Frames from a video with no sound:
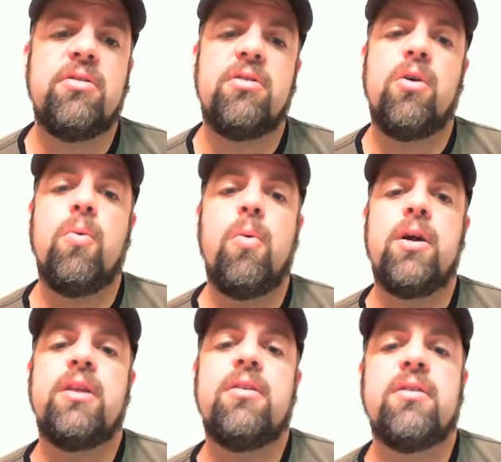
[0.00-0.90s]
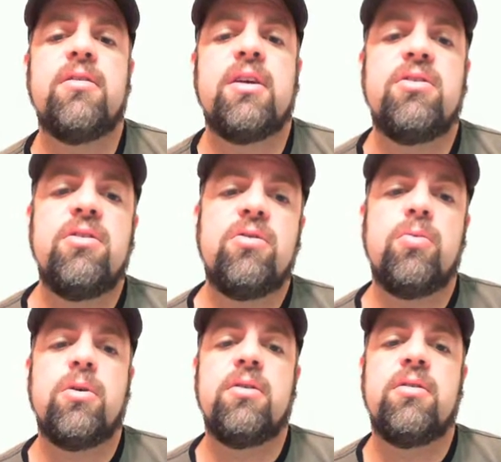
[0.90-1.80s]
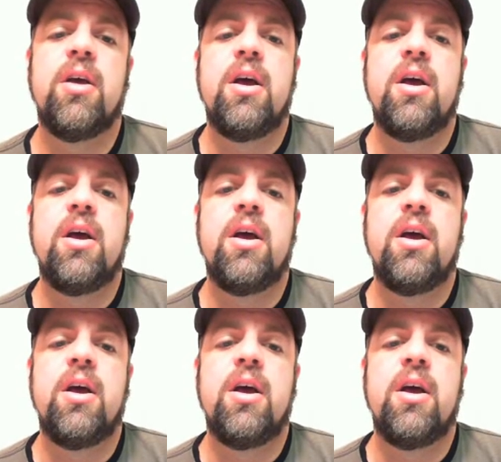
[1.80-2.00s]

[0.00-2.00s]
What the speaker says: So one of the sessions was